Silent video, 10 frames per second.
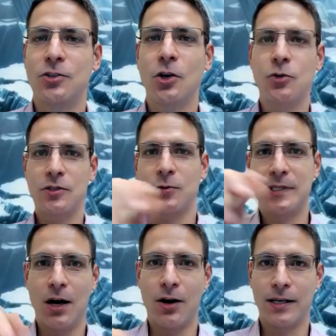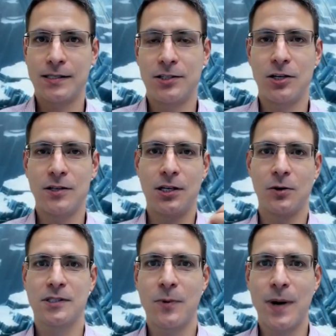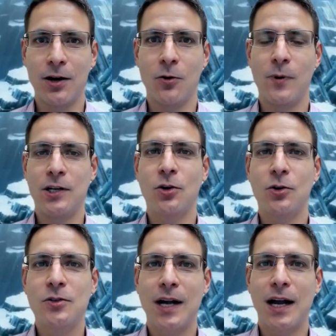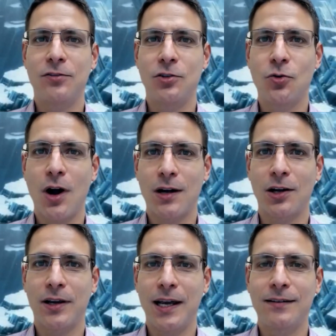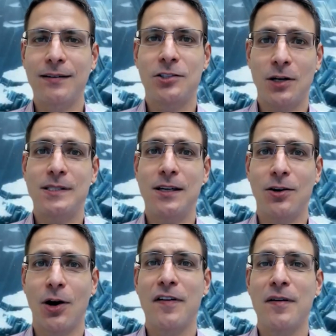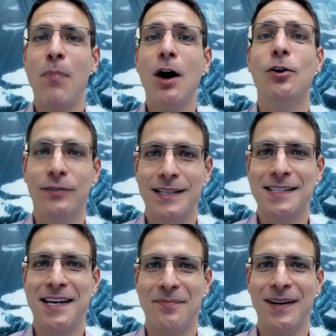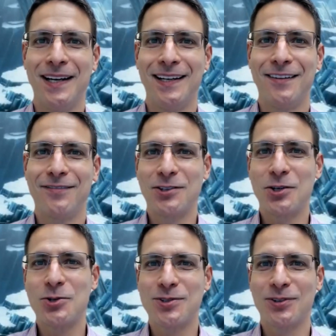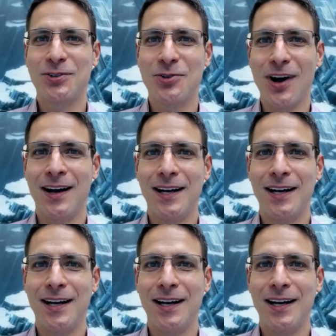so Joe Shuster was the artist and Jerry Siegel was the writer. When Joe Shuster had to draw Clark Kent, Jerry Siegel often modeled as him for Joe Shuster to draw.